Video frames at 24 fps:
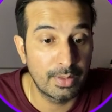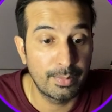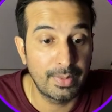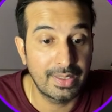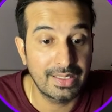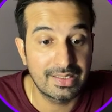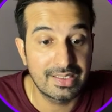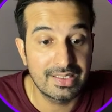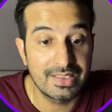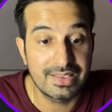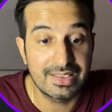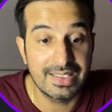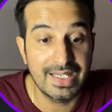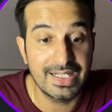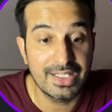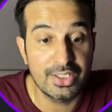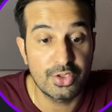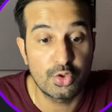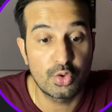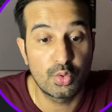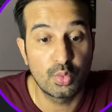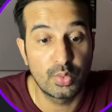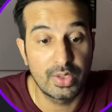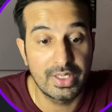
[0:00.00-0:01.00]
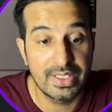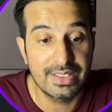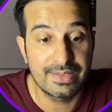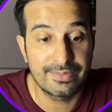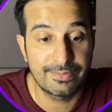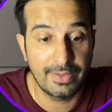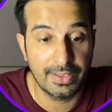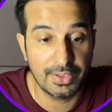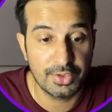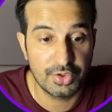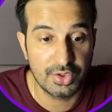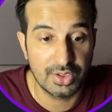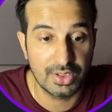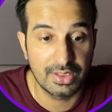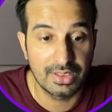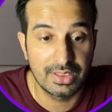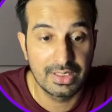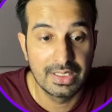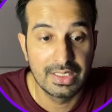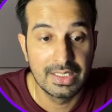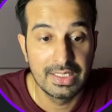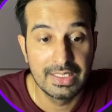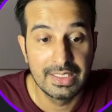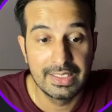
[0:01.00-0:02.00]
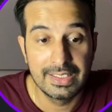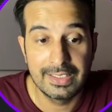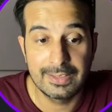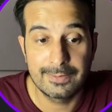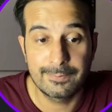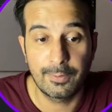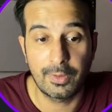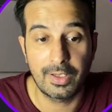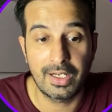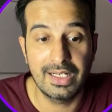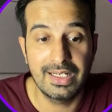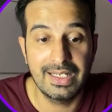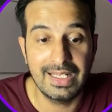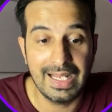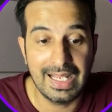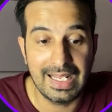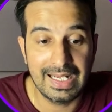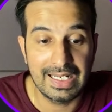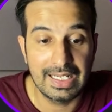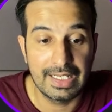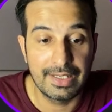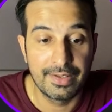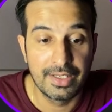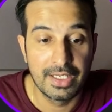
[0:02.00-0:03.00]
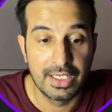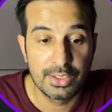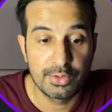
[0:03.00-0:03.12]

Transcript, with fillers: But this set students function is for an array.